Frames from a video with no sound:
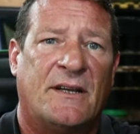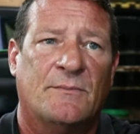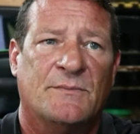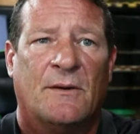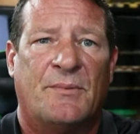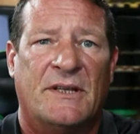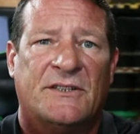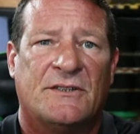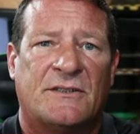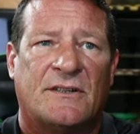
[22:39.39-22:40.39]
comes up and
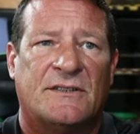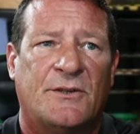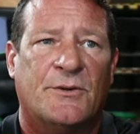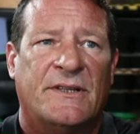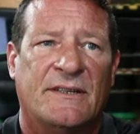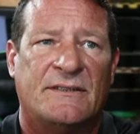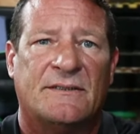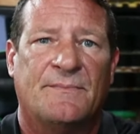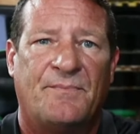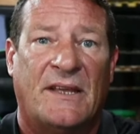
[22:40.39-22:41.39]
just starts doing this
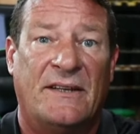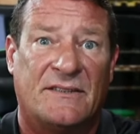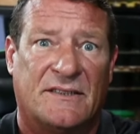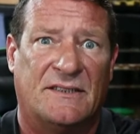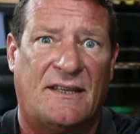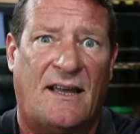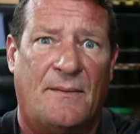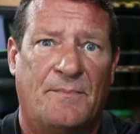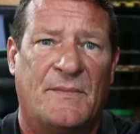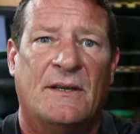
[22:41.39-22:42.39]
and doesn't
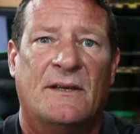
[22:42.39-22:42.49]
stop,